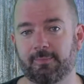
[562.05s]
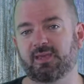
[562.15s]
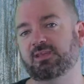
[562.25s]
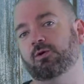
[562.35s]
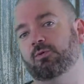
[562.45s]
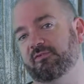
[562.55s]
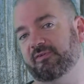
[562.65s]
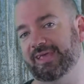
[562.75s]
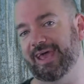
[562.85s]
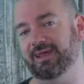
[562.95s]
but you don't want to
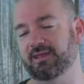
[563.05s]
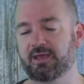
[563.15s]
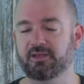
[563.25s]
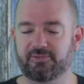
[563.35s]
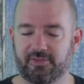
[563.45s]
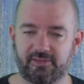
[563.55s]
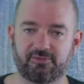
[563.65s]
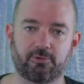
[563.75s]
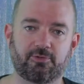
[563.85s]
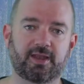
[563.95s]
forget it. So these
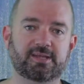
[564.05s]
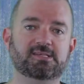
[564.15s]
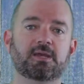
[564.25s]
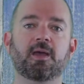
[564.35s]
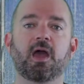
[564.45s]
are all the lists.